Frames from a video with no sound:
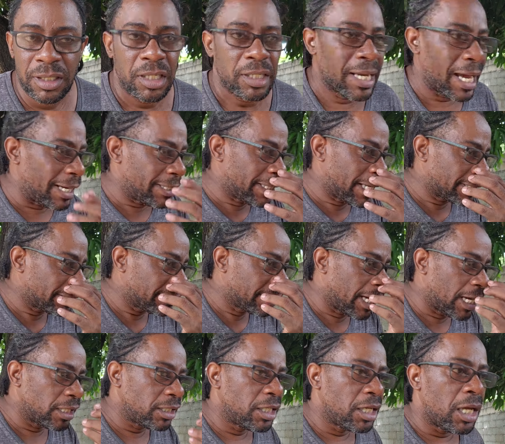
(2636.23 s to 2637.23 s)
You
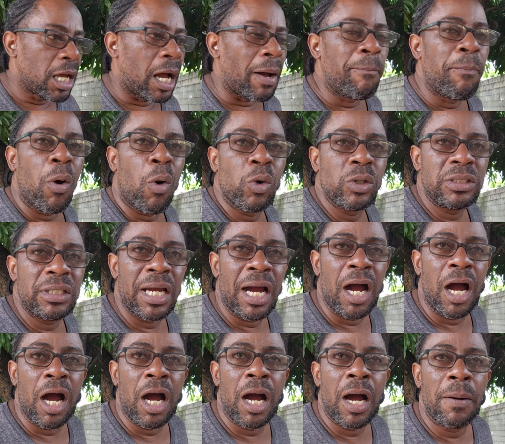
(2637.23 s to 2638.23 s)
understand? About
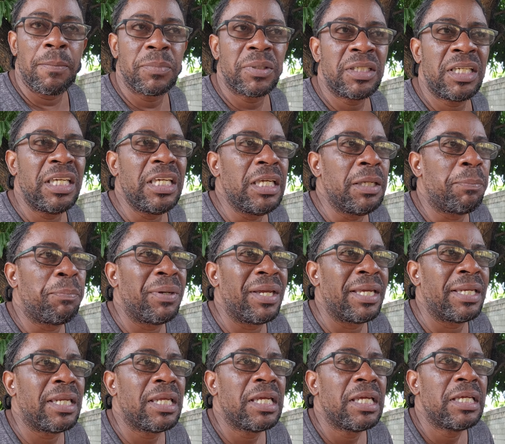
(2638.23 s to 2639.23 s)

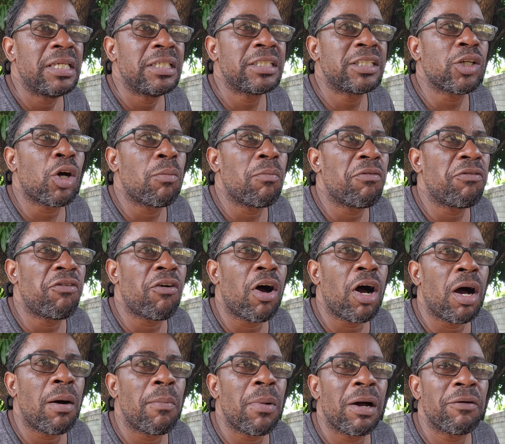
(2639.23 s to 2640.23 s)
keeping some
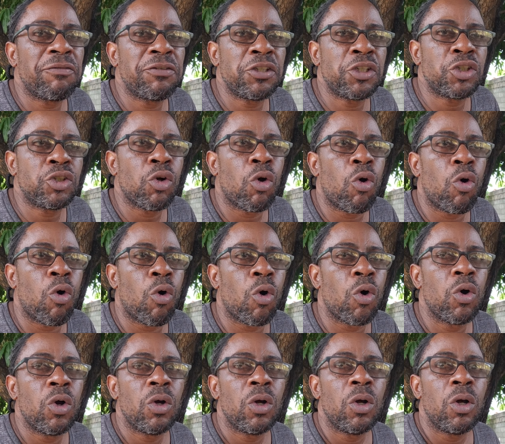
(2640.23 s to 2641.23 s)
form of show
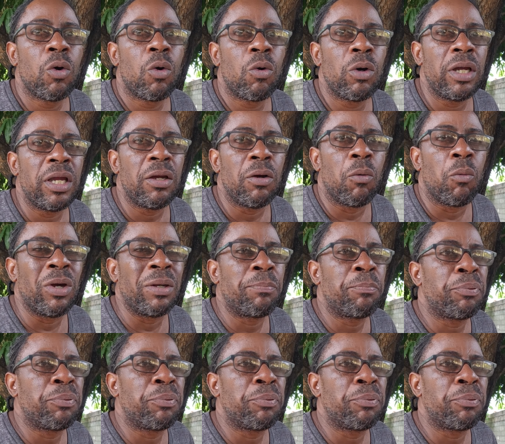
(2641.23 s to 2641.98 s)
with